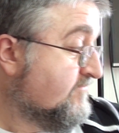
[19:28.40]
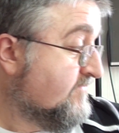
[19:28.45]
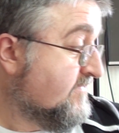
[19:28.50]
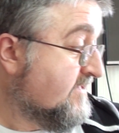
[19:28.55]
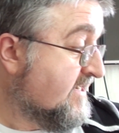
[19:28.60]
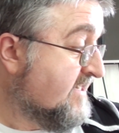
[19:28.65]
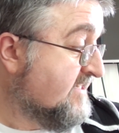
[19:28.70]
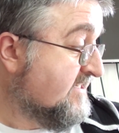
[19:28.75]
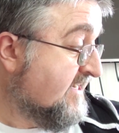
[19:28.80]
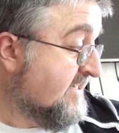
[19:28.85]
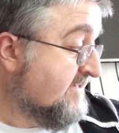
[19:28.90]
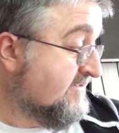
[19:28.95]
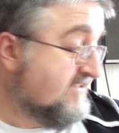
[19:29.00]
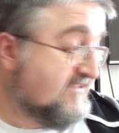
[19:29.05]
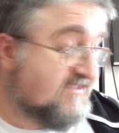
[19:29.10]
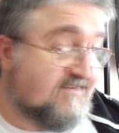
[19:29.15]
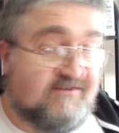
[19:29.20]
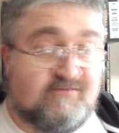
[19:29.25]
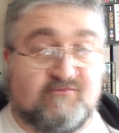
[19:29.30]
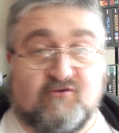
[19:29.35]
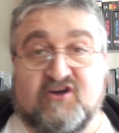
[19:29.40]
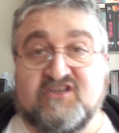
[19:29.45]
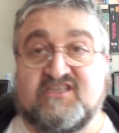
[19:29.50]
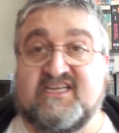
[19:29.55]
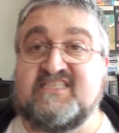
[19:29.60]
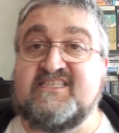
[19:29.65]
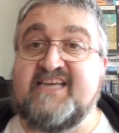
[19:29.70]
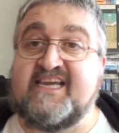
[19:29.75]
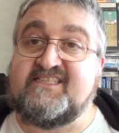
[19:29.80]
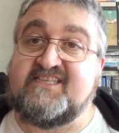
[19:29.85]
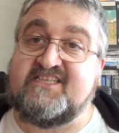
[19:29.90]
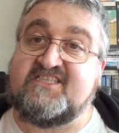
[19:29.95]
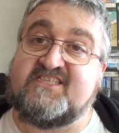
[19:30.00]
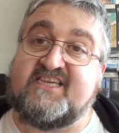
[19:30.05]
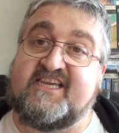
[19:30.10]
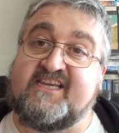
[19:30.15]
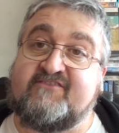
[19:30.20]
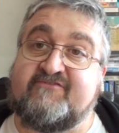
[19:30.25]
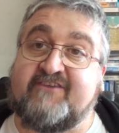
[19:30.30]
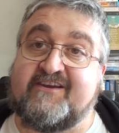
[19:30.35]
but I need to be watched. It's nice to
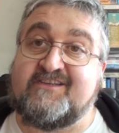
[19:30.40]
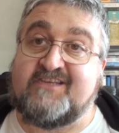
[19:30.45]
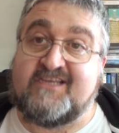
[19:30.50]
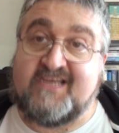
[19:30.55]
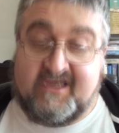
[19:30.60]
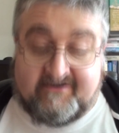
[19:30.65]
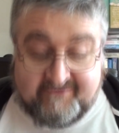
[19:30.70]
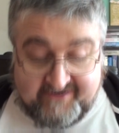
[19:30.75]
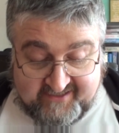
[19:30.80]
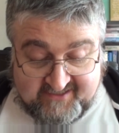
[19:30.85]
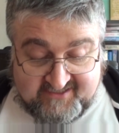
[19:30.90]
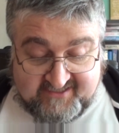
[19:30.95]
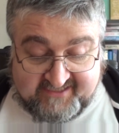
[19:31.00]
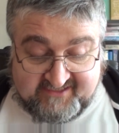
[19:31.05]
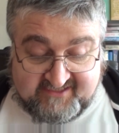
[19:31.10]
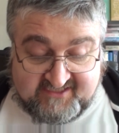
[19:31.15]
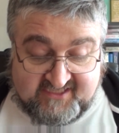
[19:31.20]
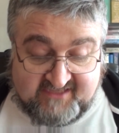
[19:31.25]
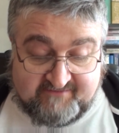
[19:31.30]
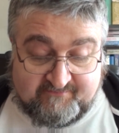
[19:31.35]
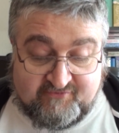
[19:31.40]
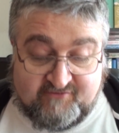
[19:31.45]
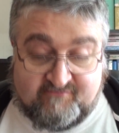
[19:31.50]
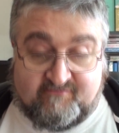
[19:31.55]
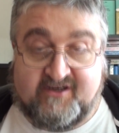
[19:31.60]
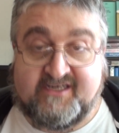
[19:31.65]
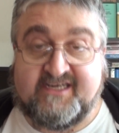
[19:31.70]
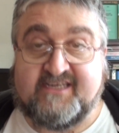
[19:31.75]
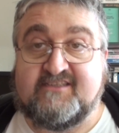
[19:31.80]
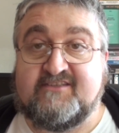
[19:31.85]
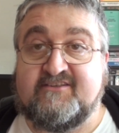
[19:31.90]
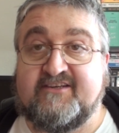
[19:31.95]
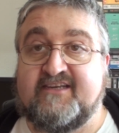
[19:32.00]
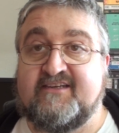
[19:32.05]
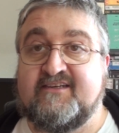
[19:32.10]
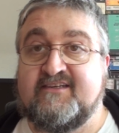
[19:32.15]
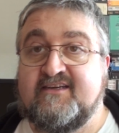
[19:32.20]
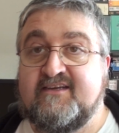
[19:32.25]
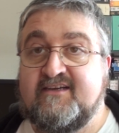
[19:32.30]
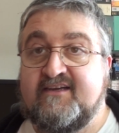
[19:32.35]
see in Criterion, it's nice to see them put money into
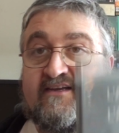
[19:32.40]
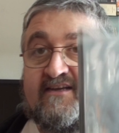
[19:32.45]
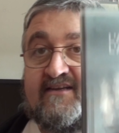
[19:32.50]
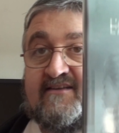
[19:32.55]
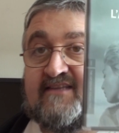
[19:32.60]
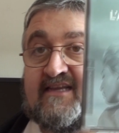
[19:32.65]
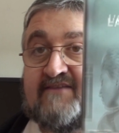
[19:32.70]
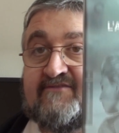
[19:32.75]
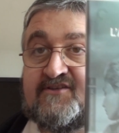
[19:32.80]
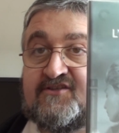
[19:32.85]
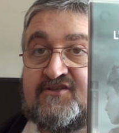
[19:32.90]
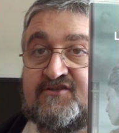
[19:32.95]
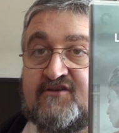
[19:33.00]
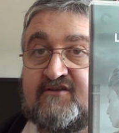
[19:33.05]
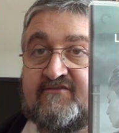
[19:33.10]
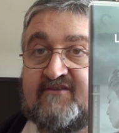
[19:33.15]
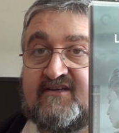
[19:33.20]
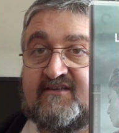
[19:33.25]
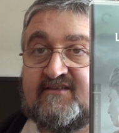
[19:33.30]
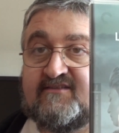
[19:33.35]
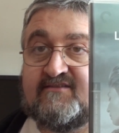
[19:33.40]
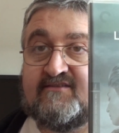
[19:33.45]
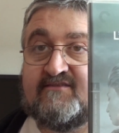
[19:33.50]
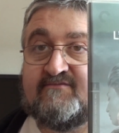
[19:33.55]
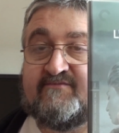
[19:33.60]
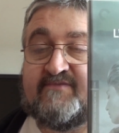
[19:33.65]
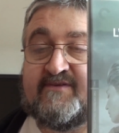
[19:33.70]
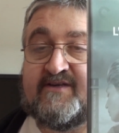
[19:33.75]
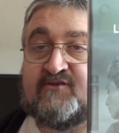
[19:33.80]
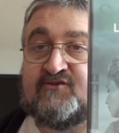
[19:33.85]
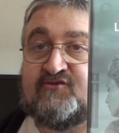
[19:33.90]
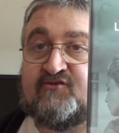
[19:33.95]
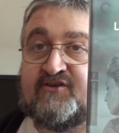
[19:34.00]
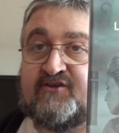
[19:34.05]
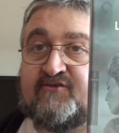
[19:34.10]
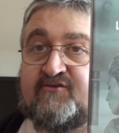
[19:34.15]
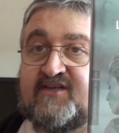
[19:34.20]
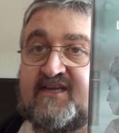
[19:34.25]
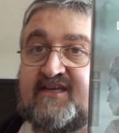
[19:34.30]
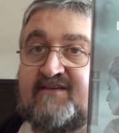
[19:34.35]
it. La Ventura by
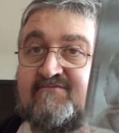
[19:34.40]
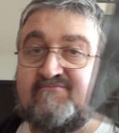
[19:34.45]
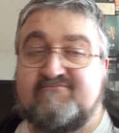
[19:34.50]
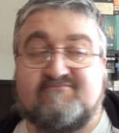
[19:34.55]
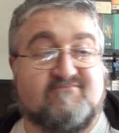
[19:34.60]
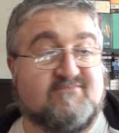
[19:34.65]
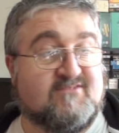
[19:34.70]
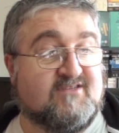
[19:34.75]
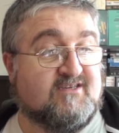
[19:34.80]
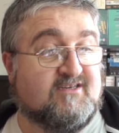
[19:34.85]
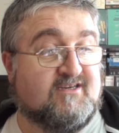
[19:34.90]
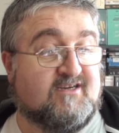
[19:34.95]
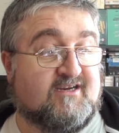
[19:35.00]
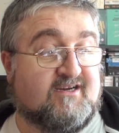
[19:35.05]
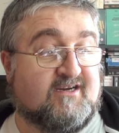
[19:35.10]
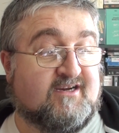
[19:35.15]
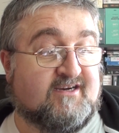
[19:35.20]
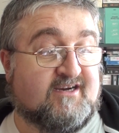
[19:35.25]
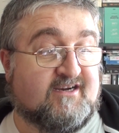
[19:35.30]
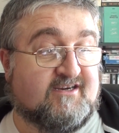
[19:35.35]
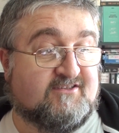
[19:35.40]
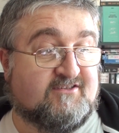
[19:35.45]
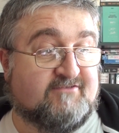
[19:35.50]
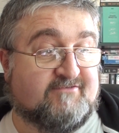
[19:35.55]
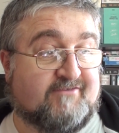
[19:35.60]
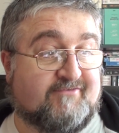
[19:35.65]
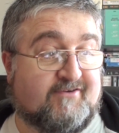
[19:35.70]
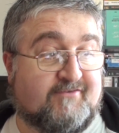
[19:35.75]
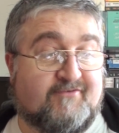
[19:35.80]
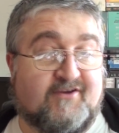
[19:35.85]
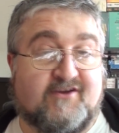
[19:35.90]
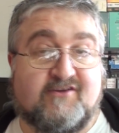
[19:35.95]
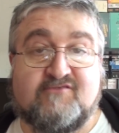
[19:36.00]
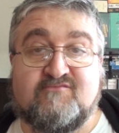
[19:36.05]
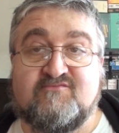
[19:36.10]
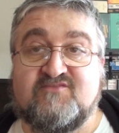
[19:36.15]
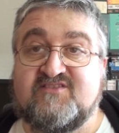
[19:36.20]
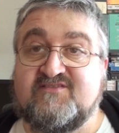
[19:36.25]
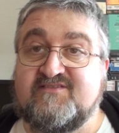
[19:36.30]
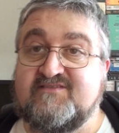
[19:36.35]
Antonioni, and other terrific
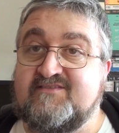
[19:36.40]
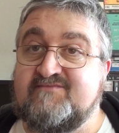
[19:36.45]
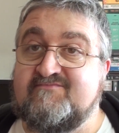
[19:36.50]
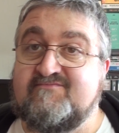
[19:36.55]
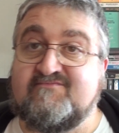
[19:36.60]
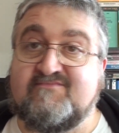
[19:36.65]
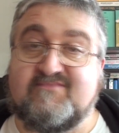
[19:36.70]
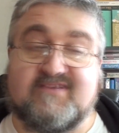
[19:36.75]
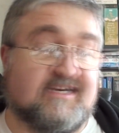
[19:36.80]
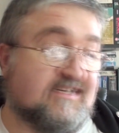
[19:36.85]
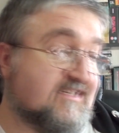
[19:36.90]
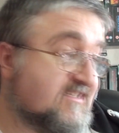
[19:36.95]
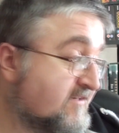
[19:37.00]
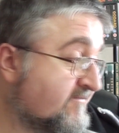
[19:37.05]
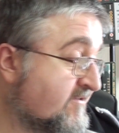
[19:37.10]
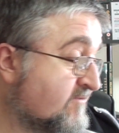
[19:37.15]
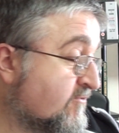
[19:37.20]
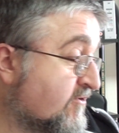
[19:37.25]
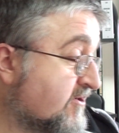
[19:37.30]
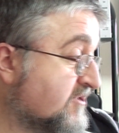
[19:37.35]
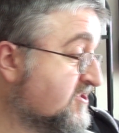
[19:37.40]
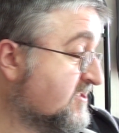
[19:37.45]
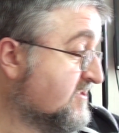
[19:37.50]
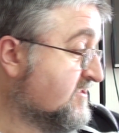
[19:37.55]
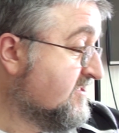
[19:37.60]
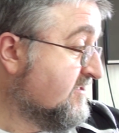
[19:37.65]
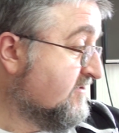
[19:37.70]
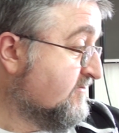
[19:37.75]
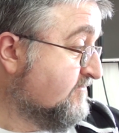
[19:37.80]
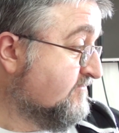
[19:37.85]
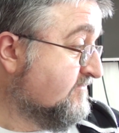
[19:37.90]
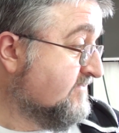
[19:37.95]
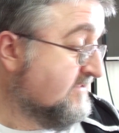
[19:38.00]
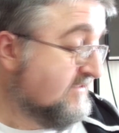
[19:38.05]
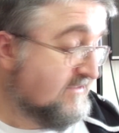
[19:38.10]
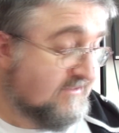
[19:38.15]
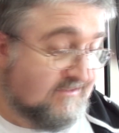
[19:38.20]
films. I need to be watched it still.